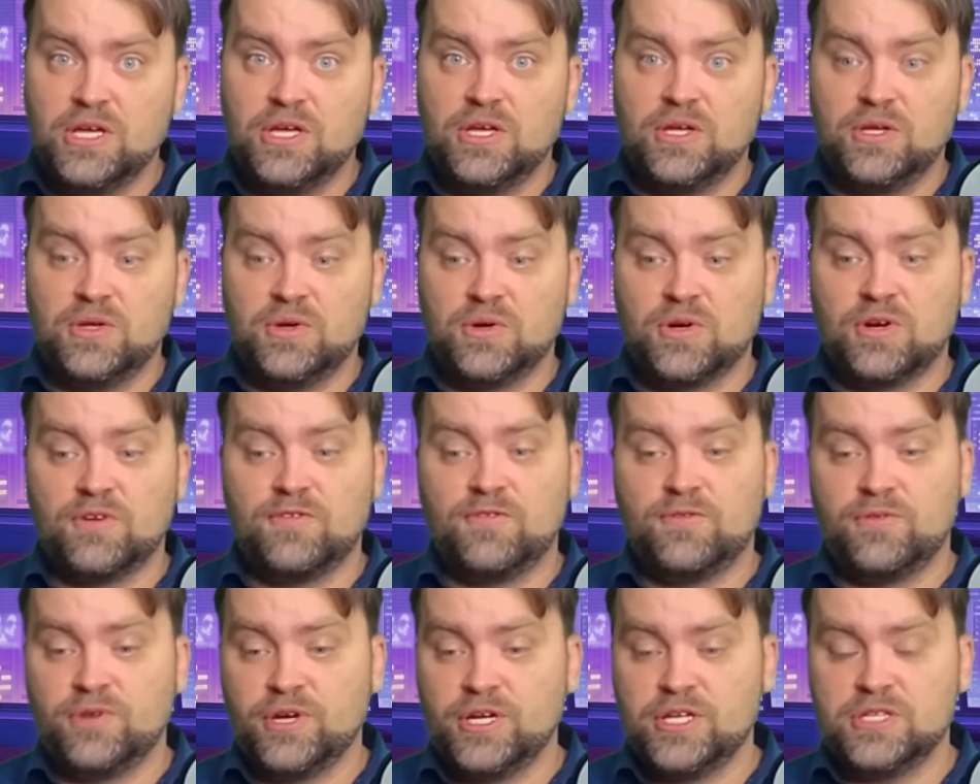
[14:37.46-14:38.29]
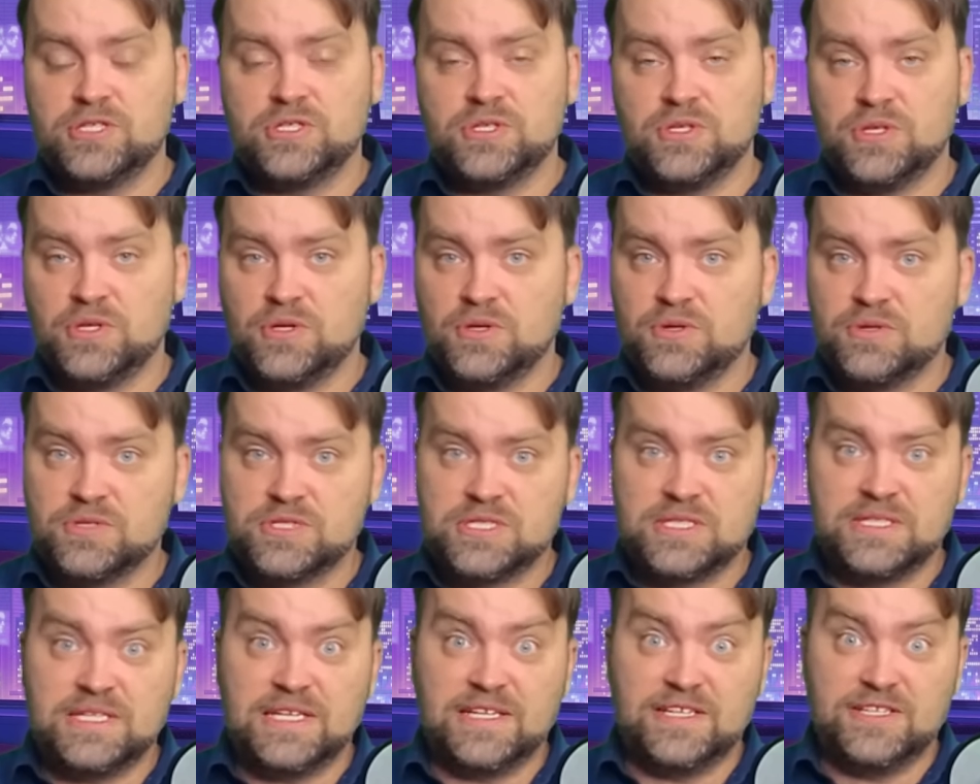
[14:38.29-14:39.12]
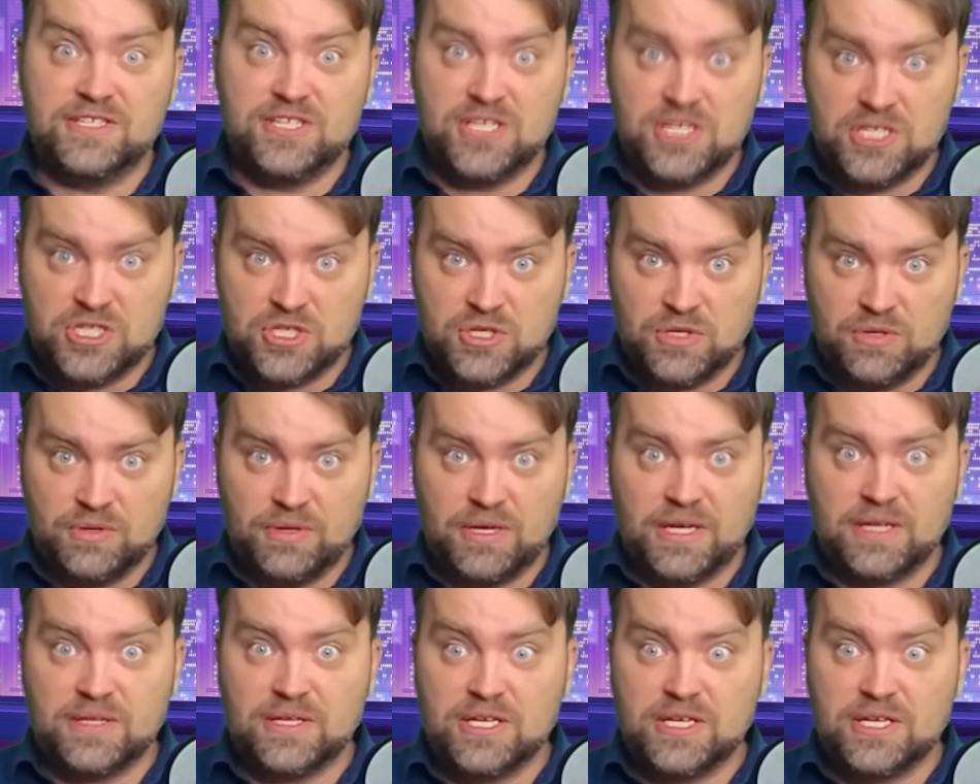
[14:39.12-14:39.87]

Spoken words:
you are free to use the dictionary.